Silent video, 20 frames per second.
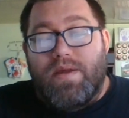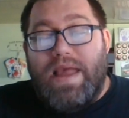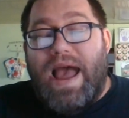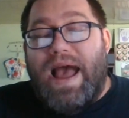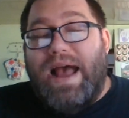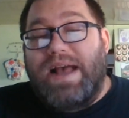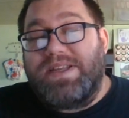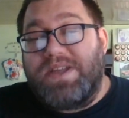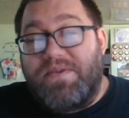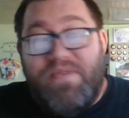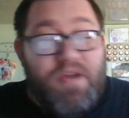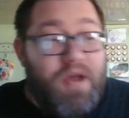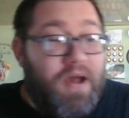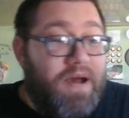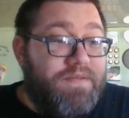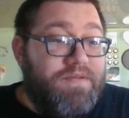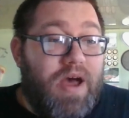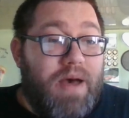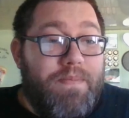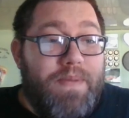Guys, if
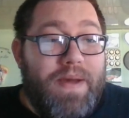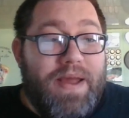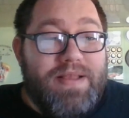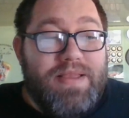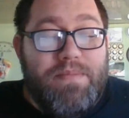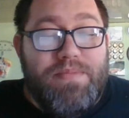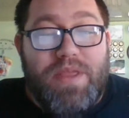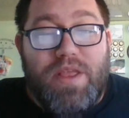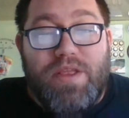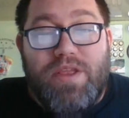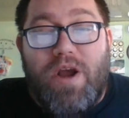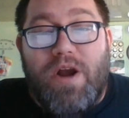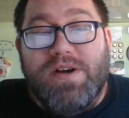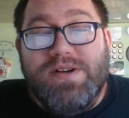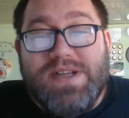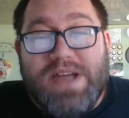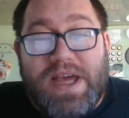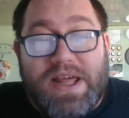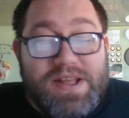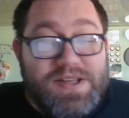you have not picked up the
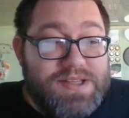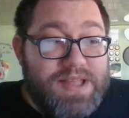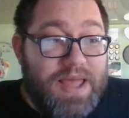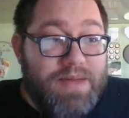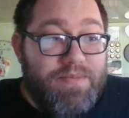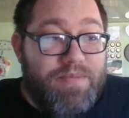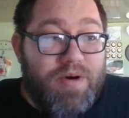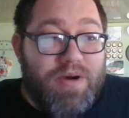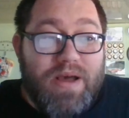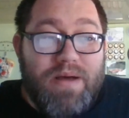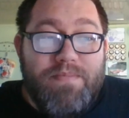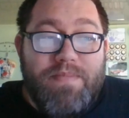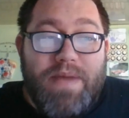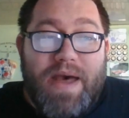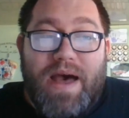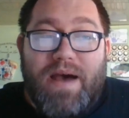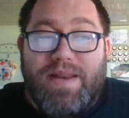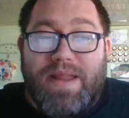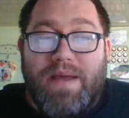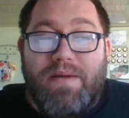Dark Shadows Daybook
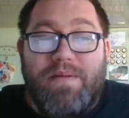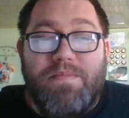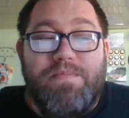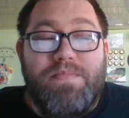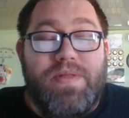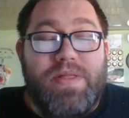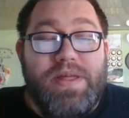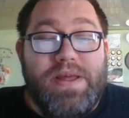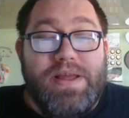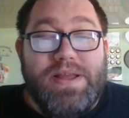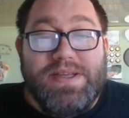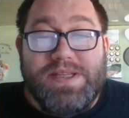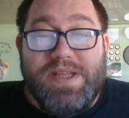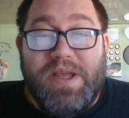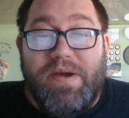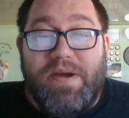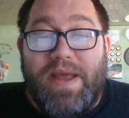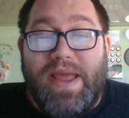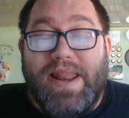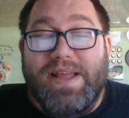Unbound yet, please do.